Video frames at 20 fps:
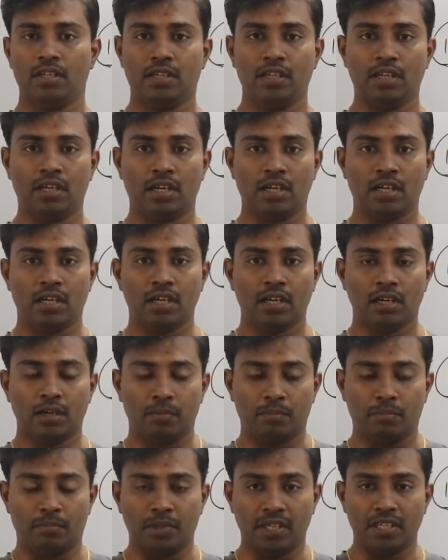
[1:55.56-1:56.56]
Here
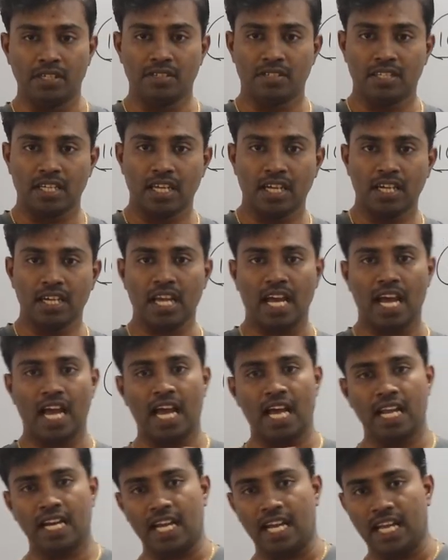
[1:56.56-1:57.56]
P side
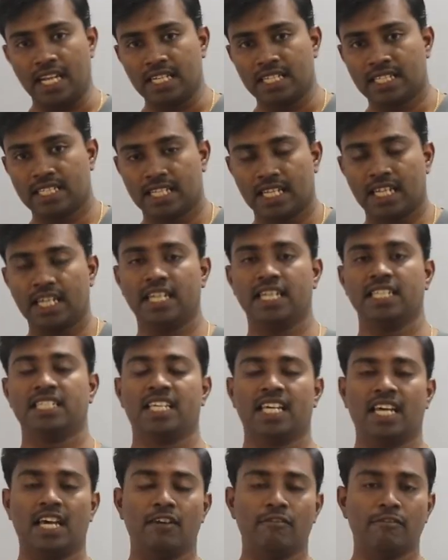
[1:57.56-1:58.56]
and N side
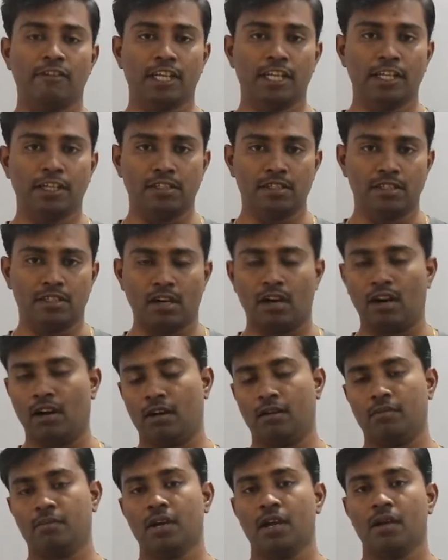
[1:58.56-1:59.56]
is heavily
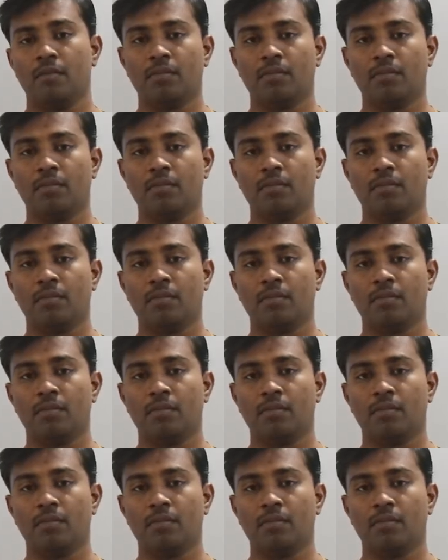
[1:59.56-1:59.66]
doped.